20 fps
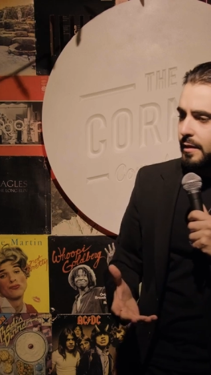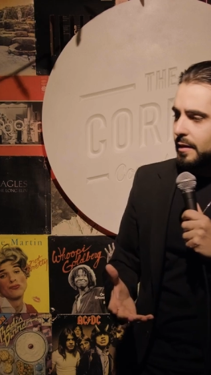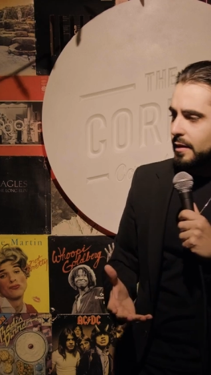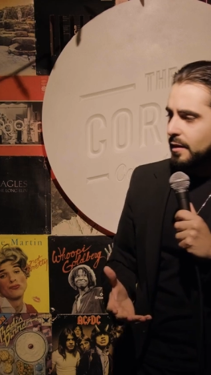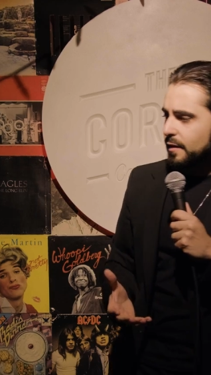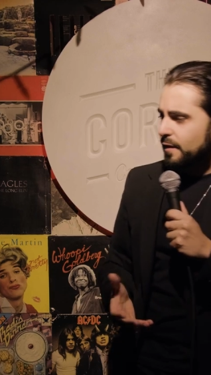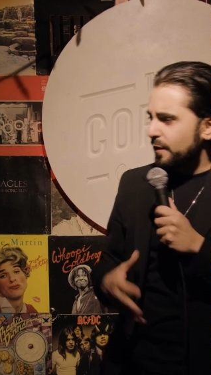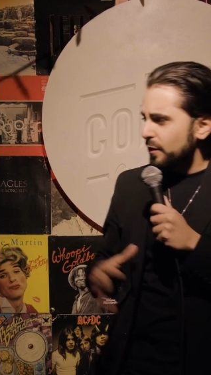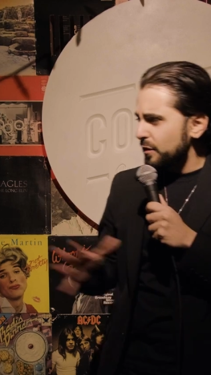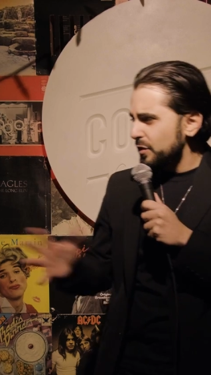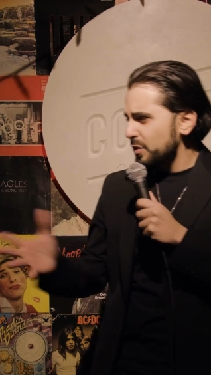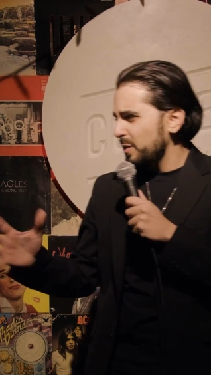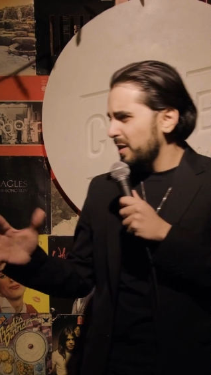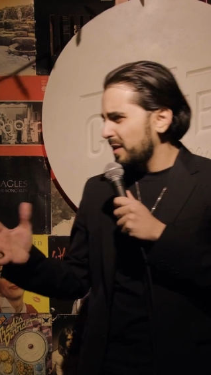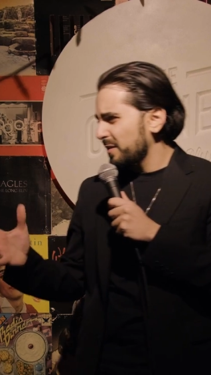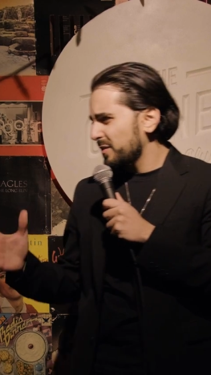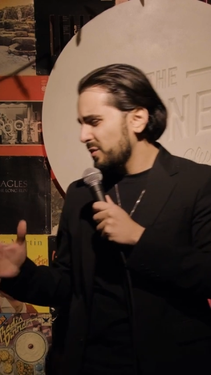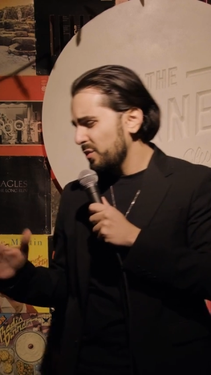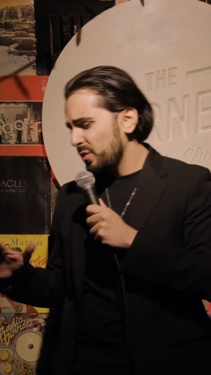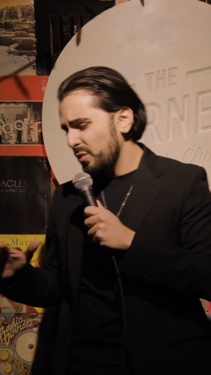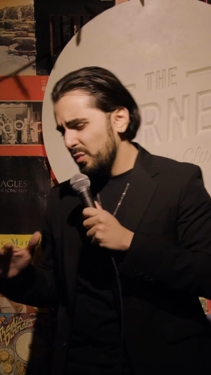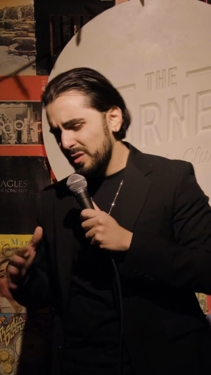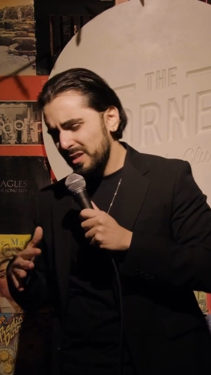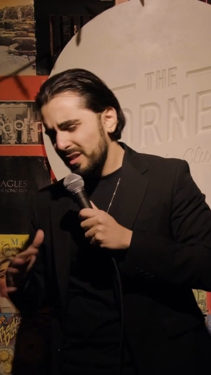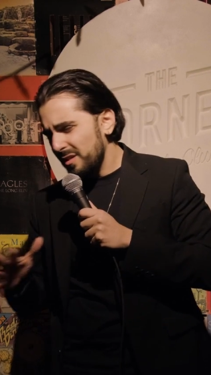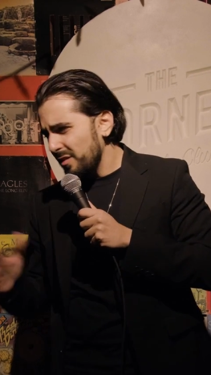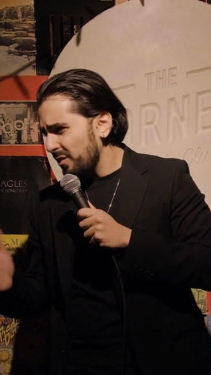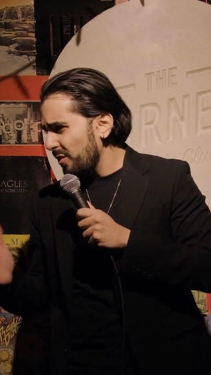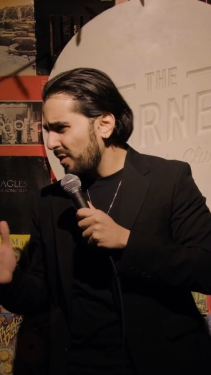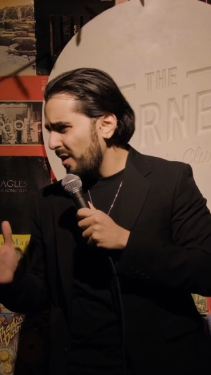The first week of school was a
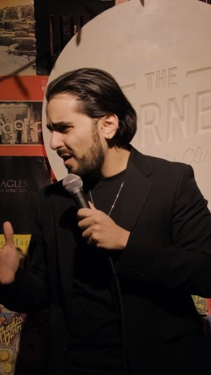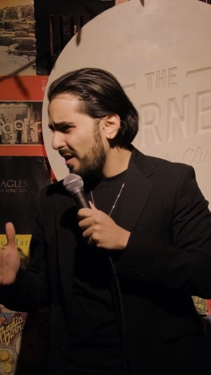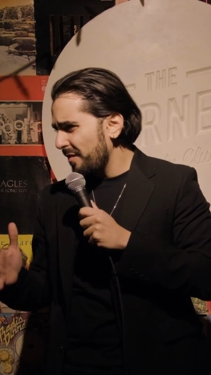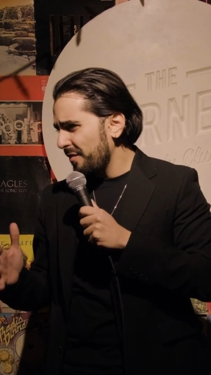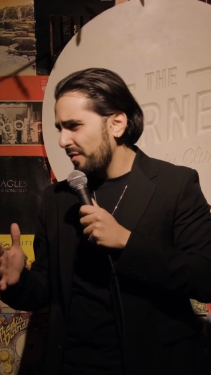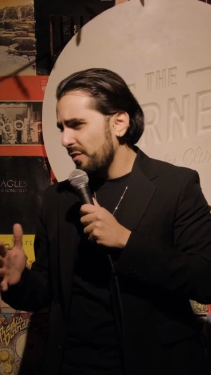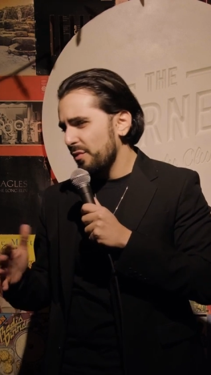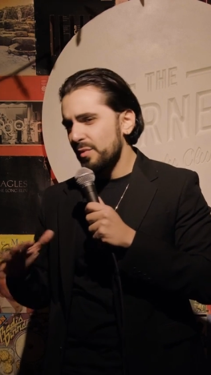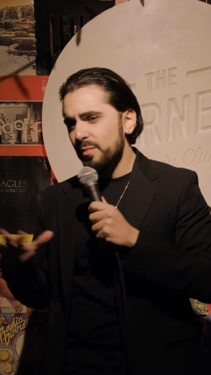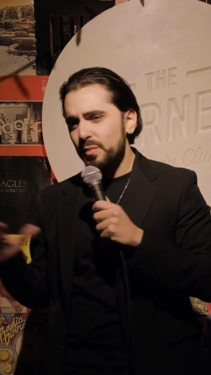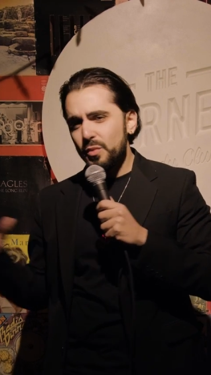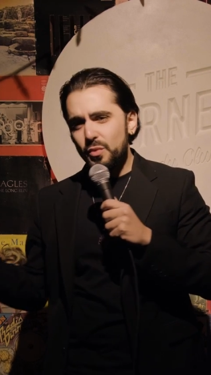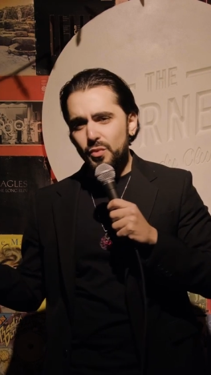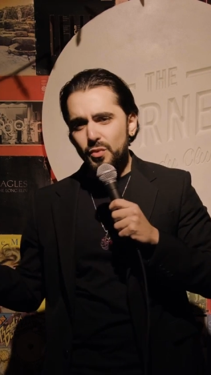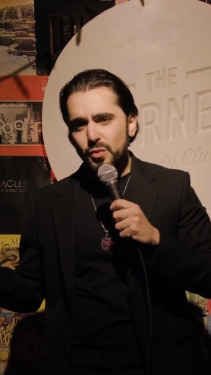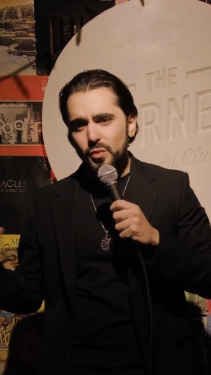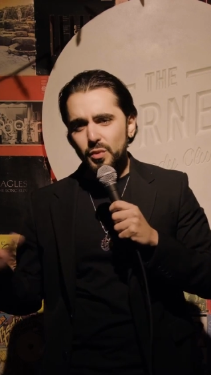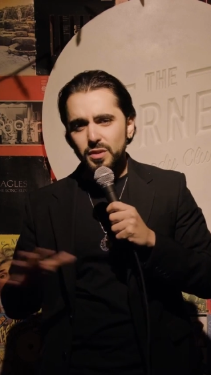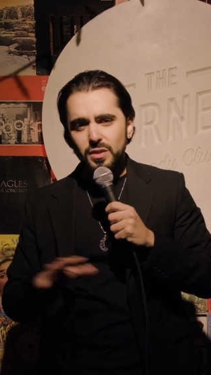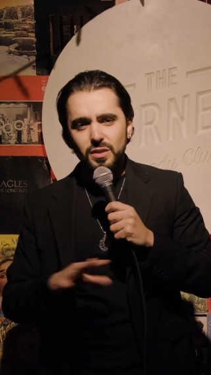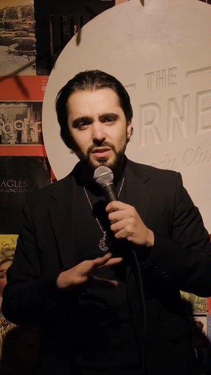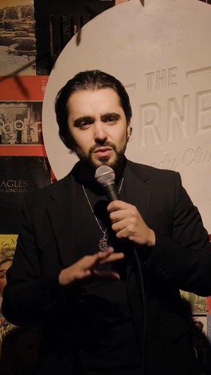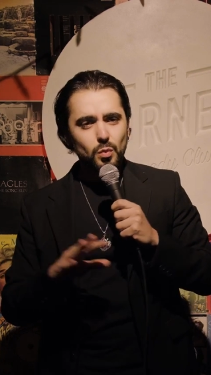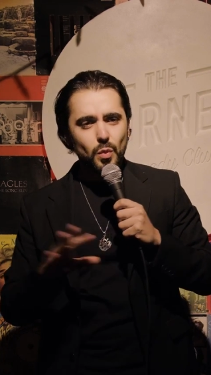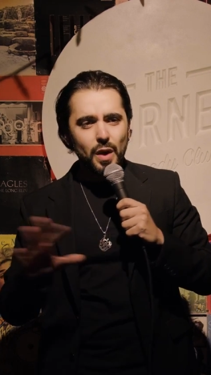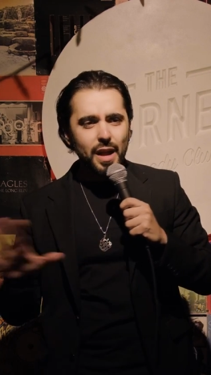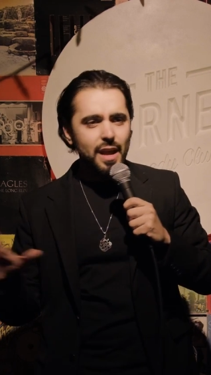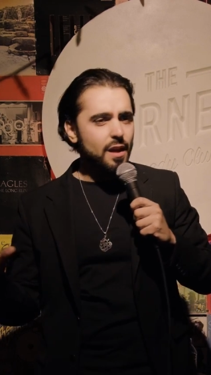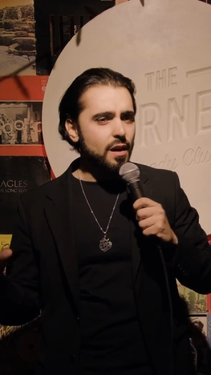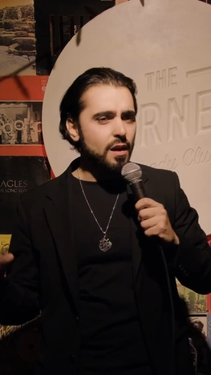little off, though. The mood was
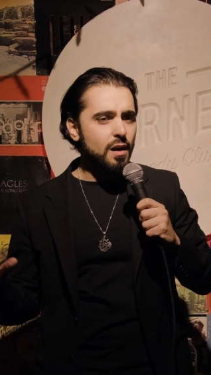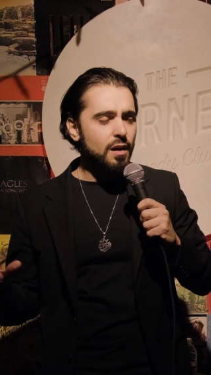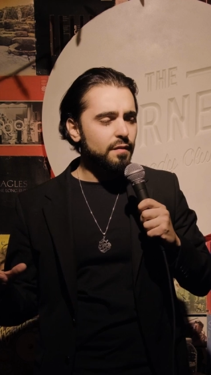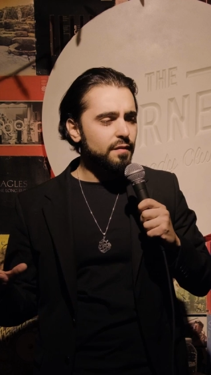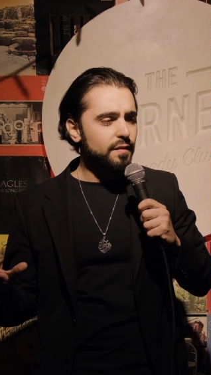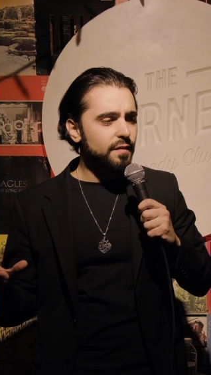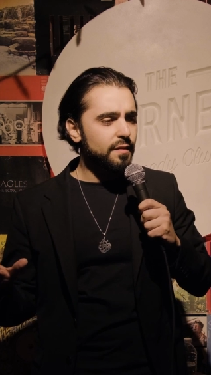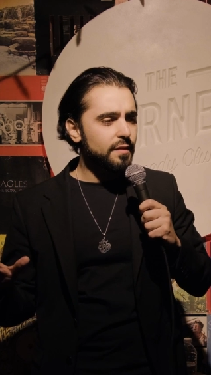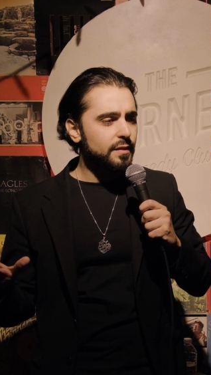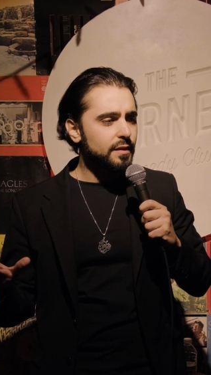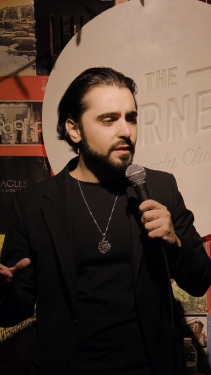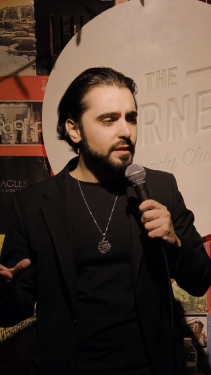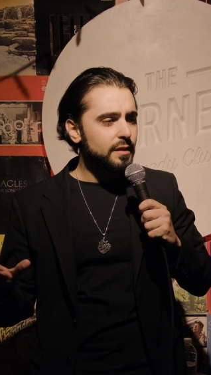way off.